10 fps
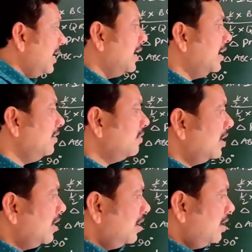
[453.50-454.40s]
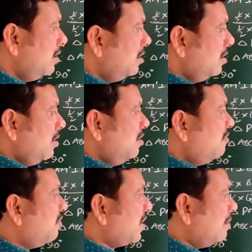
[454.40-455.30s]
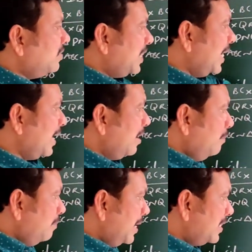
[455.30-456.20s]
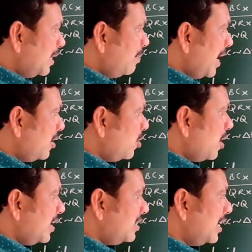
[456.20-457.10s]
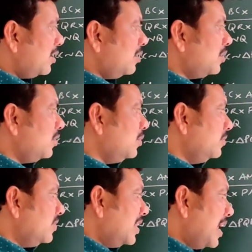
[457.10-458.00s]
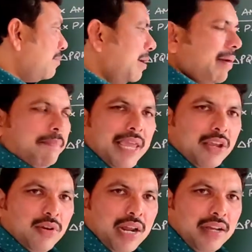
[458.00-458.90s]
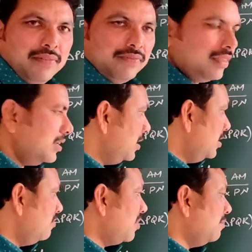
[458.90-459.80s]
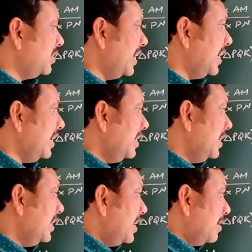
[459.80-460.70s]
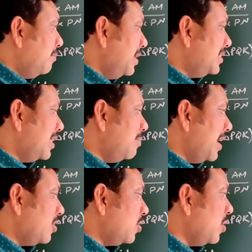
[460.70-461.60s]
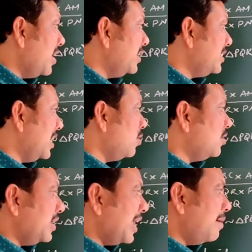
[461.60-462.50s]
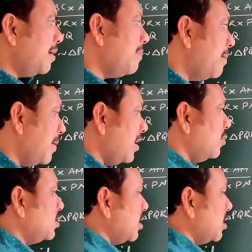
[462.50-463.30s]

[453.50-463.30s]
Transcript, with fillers: here, from 3, BC by QR is equal to AB by PQ, na? From 3, BC by QR is equal to AB by PQ.